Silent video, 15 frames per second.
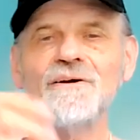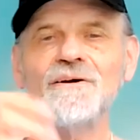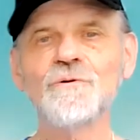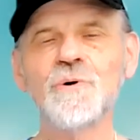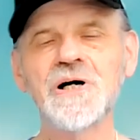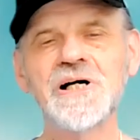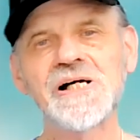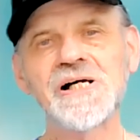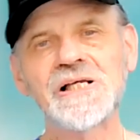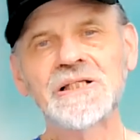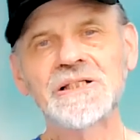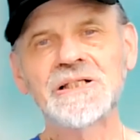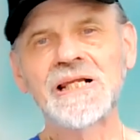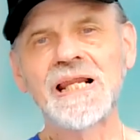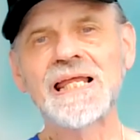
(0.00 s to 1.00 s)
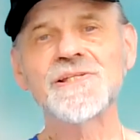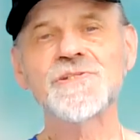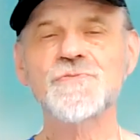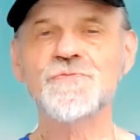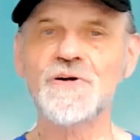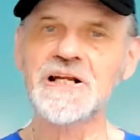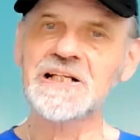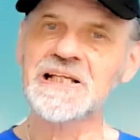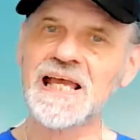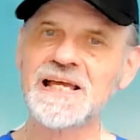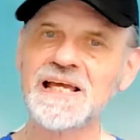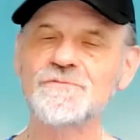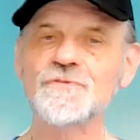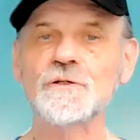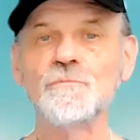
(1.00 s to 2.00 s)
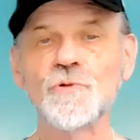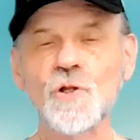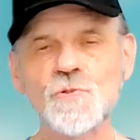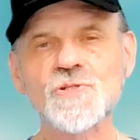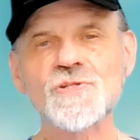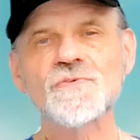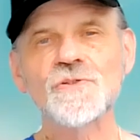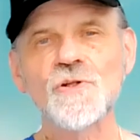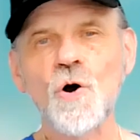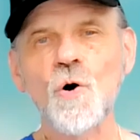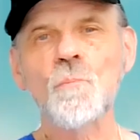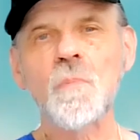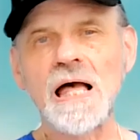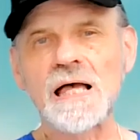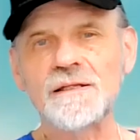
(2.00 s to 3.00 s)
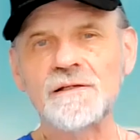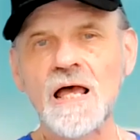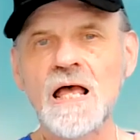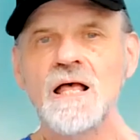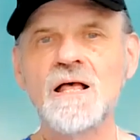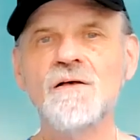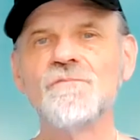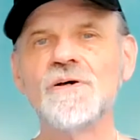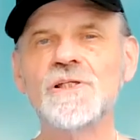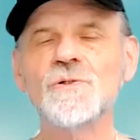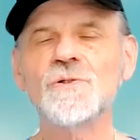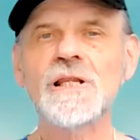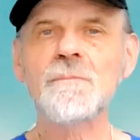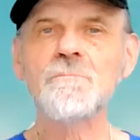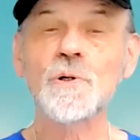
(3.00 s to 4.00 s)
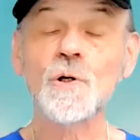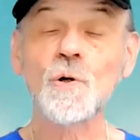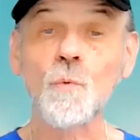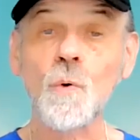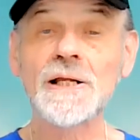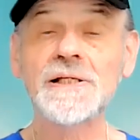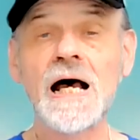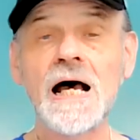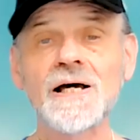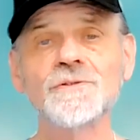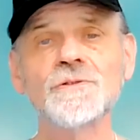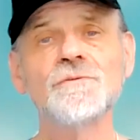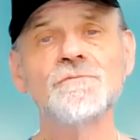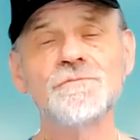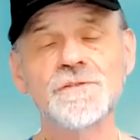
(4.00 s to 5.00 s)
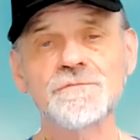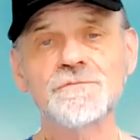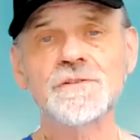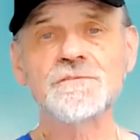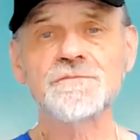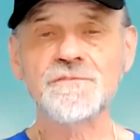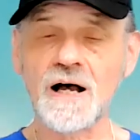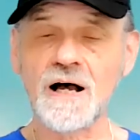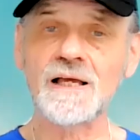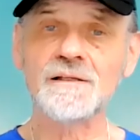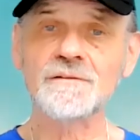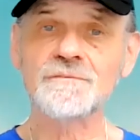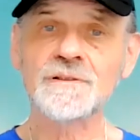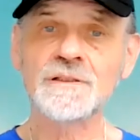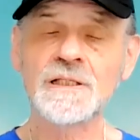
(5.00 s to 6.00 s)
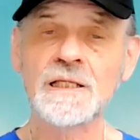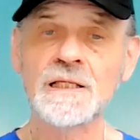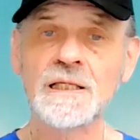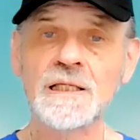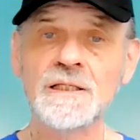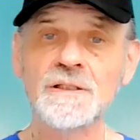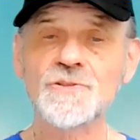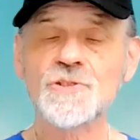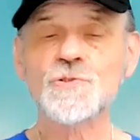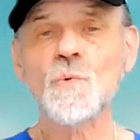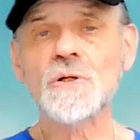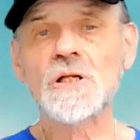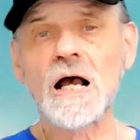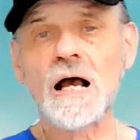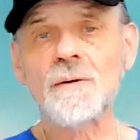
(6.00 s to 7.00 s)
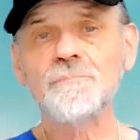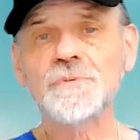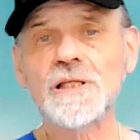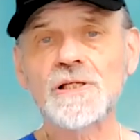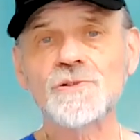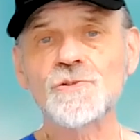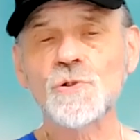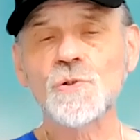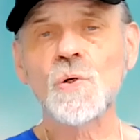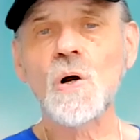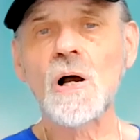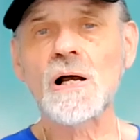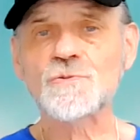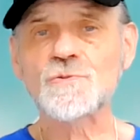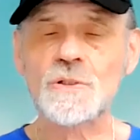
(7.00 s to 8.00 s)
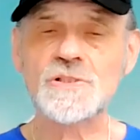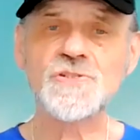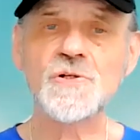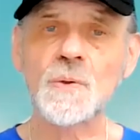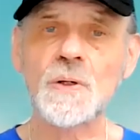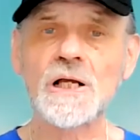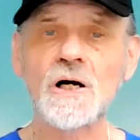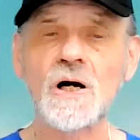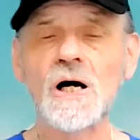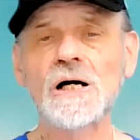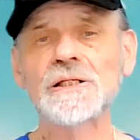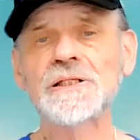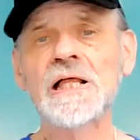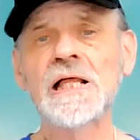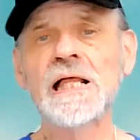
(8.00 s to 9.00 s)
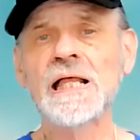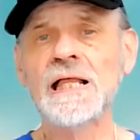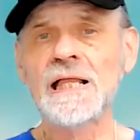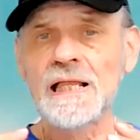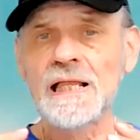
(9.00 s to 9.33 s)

Hello everyone, it's Fred again from Notes of a Nomad, video number 155. Just want to update you as what's going on